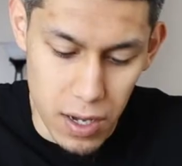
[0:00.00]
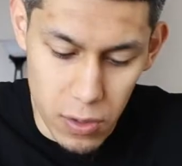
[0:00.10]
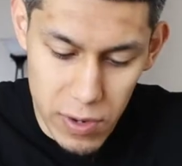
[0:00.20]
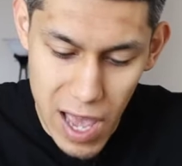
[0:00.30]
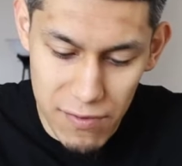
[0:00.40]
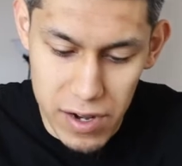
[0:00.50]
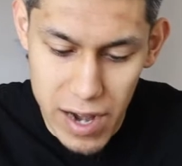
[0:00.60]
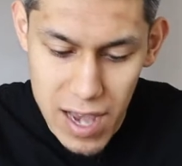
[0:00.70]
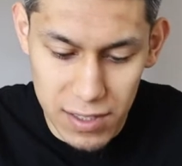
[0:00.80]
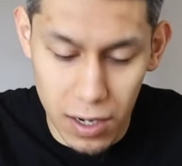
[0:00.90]
Here we have a
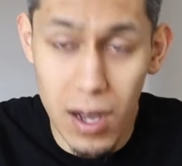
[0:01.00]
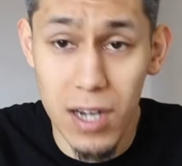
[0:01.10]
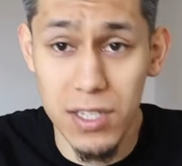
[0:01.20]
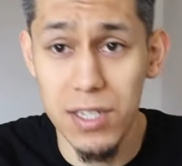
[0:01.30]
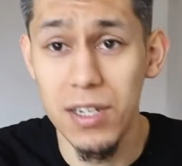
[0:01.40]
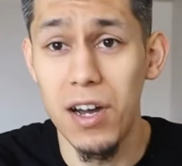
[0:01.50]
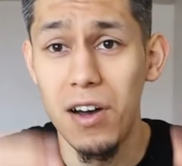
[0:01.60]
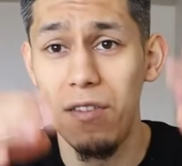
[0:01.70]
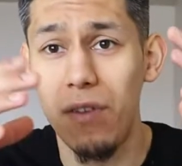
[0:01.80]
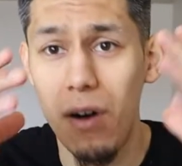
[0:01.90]
nice concoction
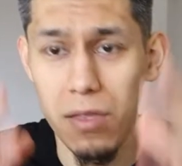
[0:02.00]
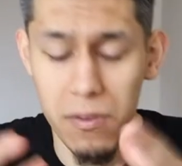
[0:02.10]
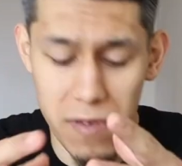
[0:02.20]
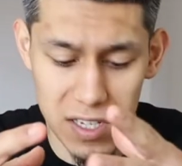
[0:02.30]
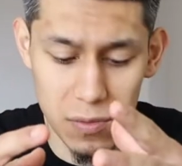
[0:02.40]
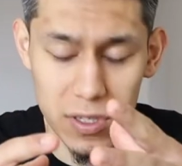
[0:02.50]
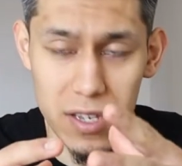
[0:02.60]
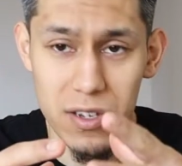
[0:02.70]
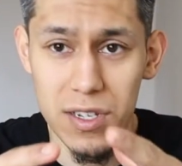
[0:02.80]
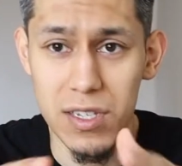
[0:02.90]
of all the vegetables
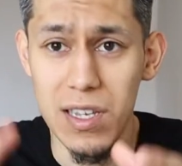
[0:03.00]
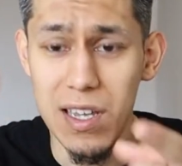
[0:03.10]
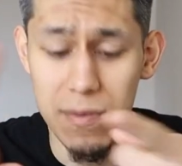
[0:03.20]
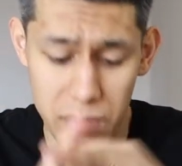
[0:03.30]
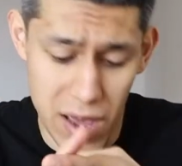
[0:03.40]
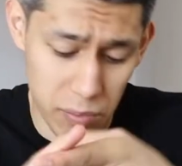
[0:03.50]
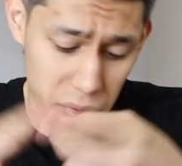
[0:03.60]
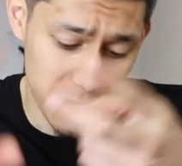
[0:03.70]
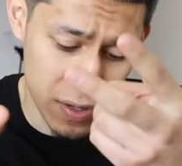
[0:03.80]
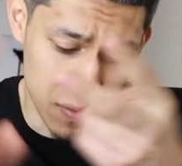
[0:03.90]
that you just seen.
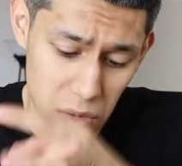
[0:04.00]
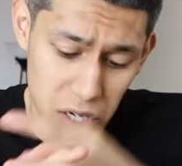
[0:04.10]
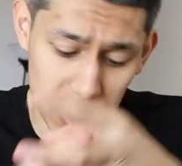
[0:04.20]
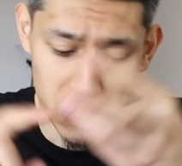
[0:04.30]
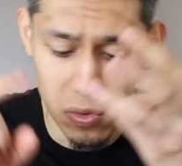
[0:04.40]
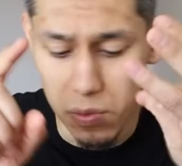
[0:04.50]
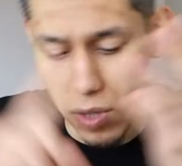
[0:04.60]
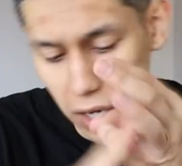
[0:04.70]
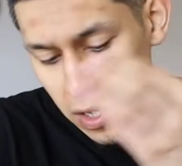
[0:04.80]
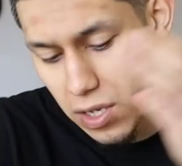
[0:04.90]
Peppers,
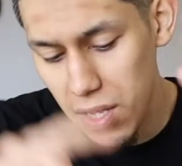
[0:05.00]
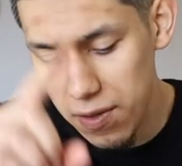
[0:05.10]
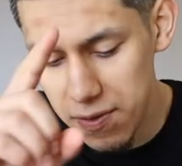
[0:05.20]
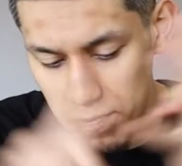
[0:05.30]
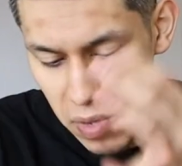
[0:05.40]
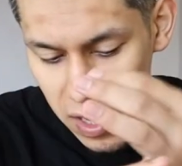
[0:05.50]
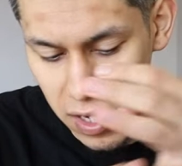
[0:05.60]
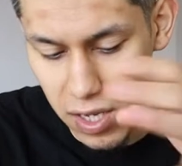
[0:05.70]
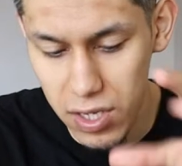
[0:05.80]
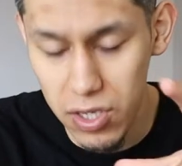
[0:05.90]
mushroom, onion,
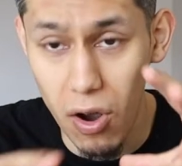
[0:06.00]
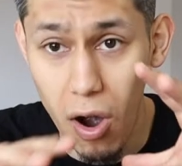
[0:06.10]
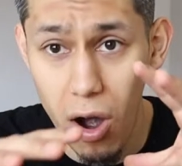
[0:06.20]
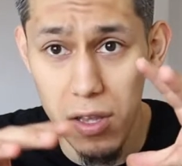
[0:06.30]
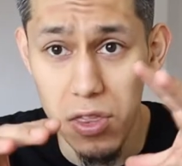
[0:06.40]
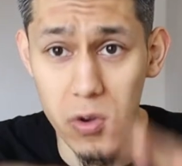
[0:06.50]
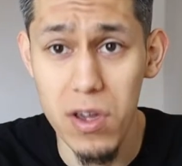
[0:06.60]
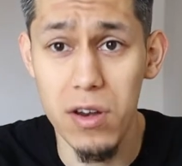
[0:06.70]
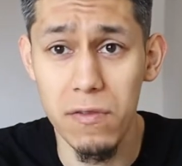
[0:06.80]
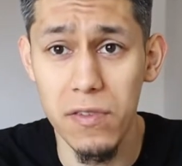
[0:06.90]
spinach, all in
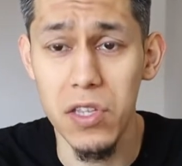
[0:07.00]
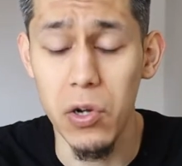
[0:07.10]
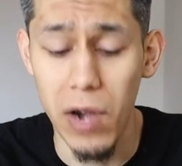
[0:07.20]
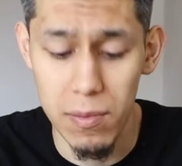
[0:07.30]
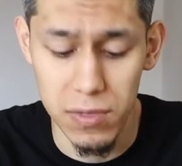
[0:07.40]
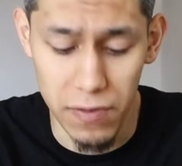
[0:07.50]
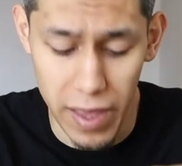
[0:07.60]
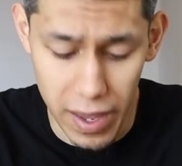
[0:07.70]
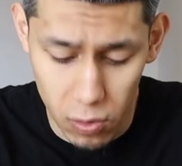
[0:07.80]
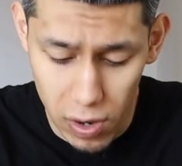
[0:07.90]
350 grams
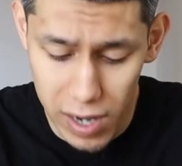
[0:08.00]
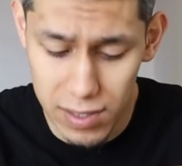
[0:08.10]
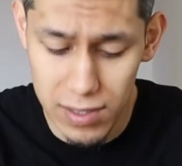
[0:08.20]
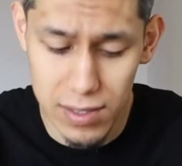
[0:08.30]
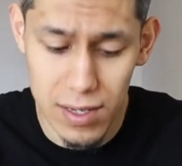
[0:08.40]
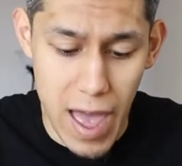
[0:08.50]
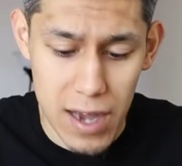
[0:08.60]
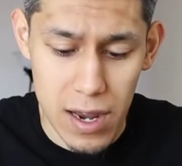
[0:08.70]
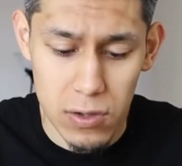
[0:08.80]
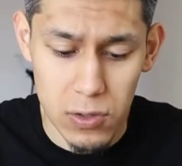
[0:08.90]
of egg whites.
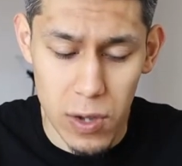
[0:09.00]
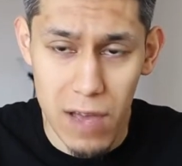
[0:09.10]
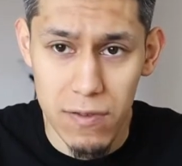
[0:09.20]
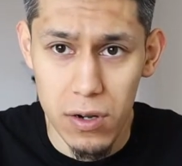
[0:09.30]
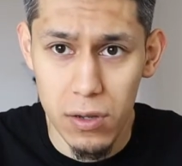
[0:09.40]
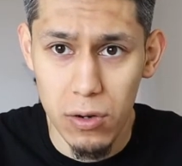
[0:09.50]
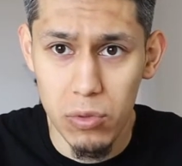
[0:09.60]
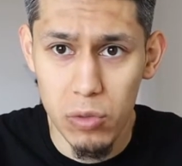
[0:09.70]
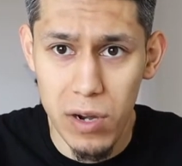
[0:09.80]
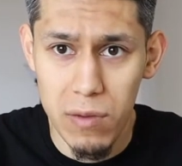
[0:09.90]
And I also have here a little
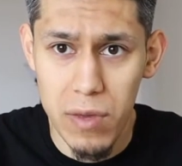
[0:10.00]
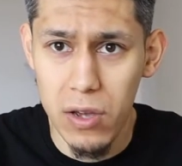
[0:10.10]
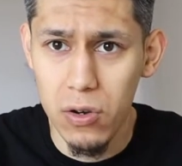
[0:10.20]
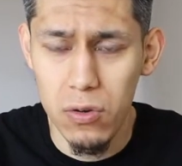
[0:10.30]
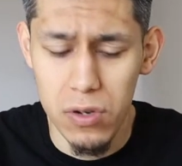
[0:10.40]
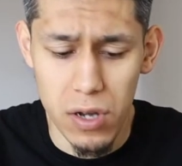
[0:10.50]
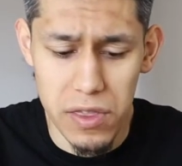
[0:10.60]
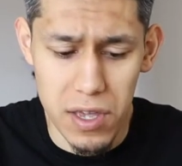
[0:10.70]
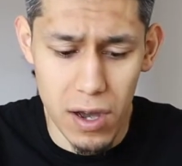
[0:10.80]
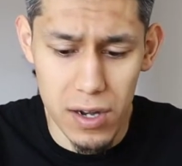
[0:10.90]
blueberry bagel,
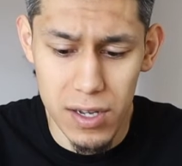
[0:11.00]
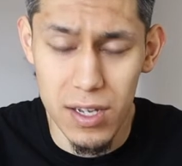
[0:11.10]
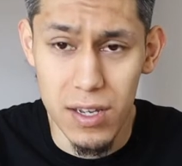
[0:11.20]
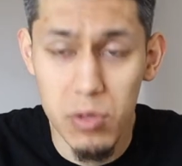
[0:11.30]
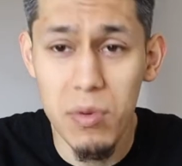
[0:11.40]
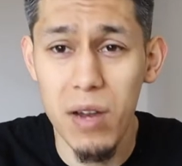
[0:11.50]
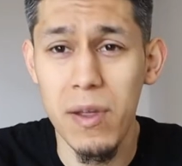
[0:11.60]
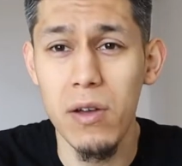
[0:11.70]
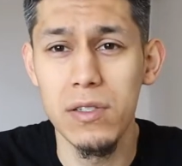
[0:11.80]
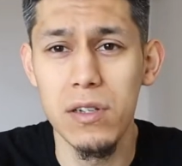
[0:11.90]
nothing on it. The blueberry
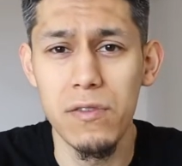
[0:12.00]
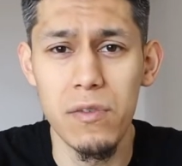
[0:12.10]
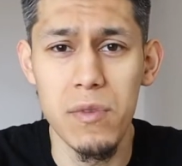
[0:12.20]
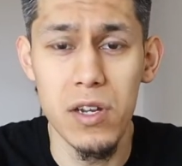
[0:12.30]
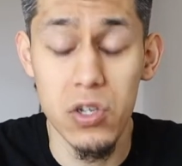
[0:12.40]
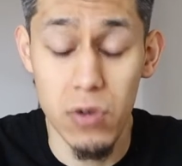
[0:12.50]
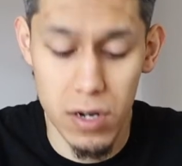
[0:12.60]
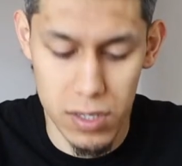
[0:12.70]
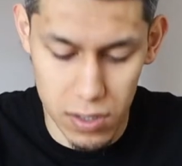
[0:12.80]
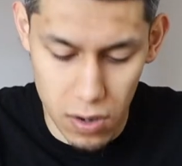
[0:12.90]
bagel is enough for me to enjoy
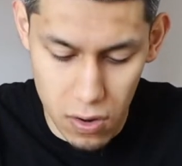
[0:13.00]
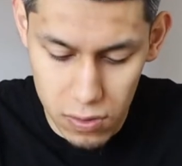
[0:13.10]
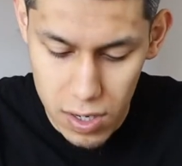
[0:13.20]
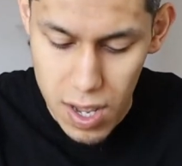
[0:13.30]
it on its own.